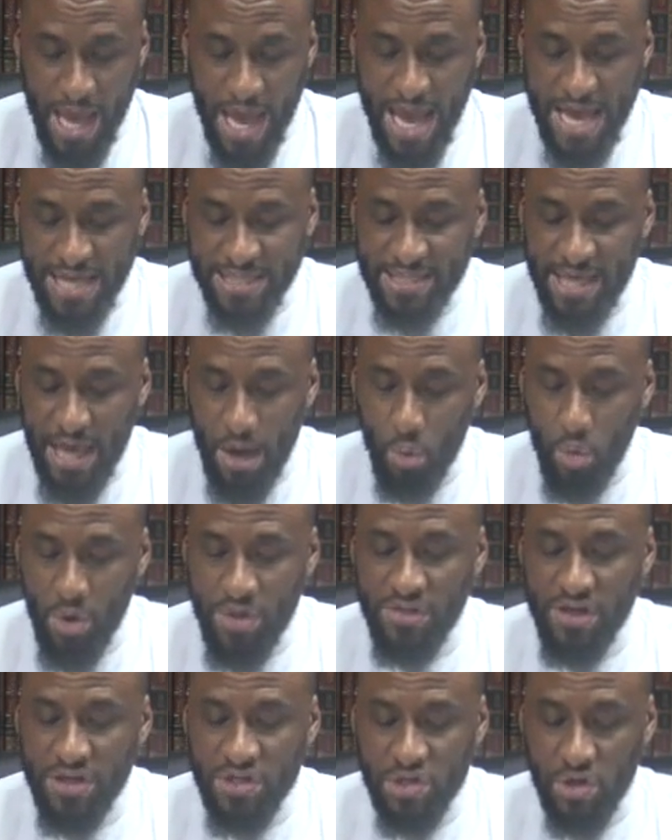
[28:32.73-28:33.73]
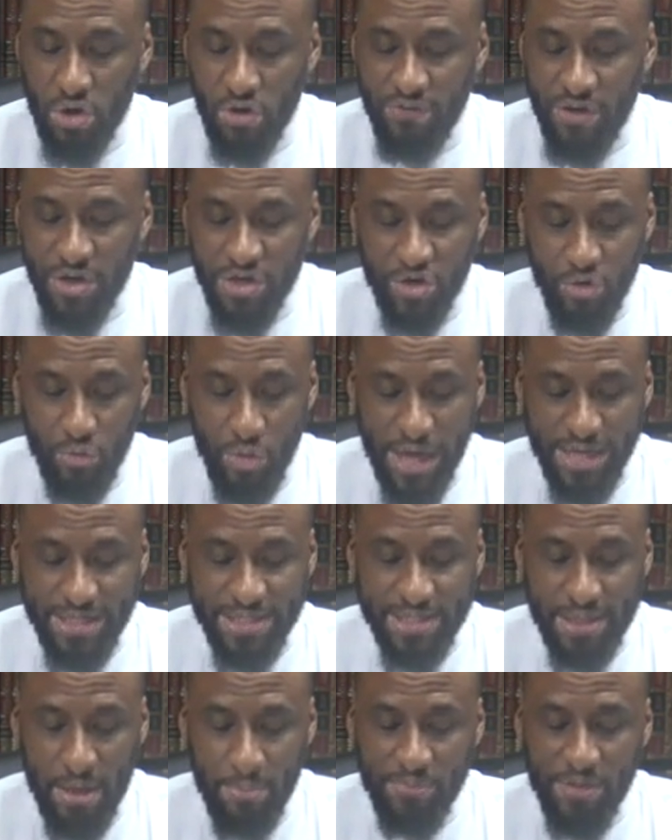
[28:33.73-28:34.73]
is that when the servant directs
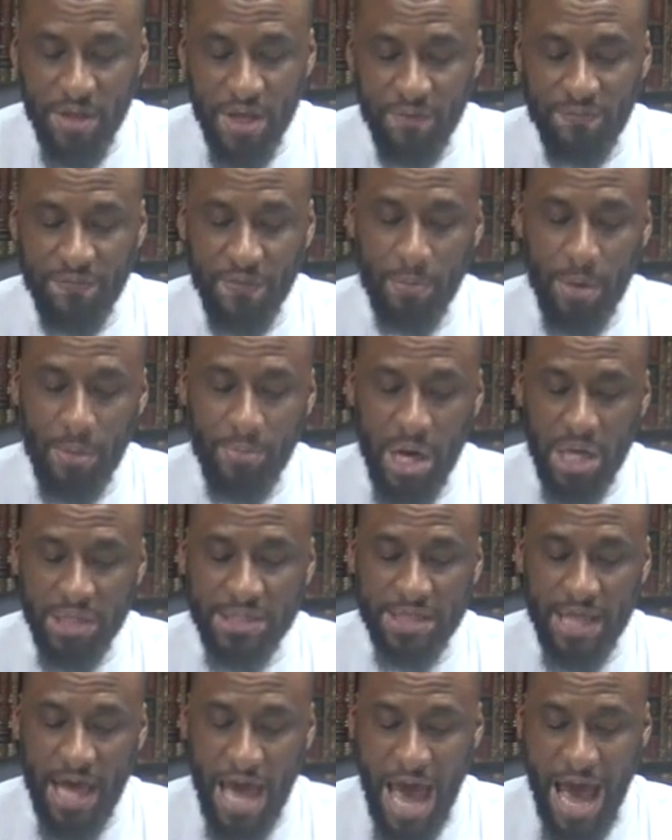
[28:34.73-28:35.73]
something from amongst the